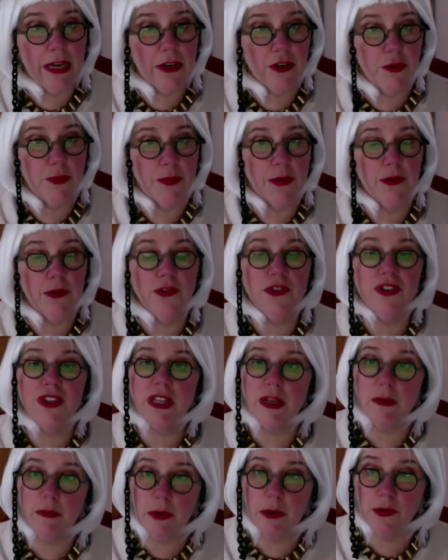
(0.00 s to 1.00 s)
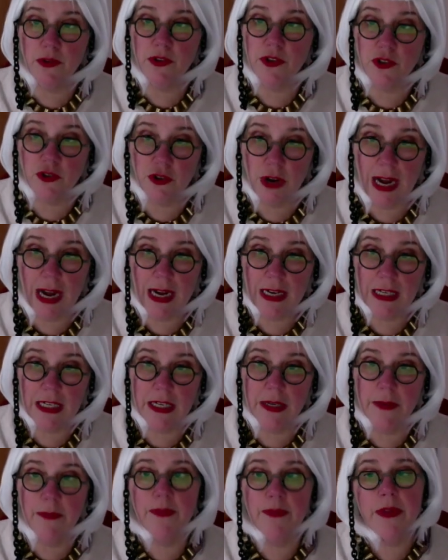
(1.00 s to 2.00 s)
attributes that most attract
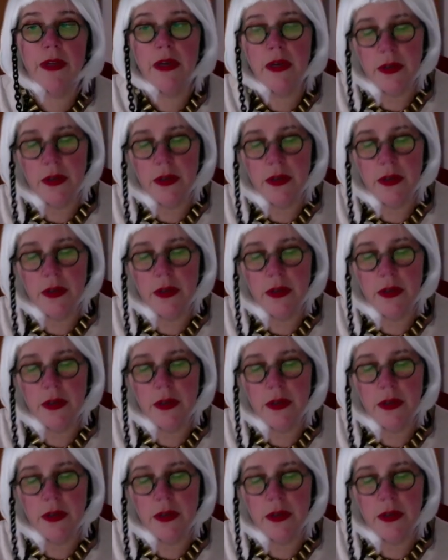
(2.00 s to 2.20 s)
him,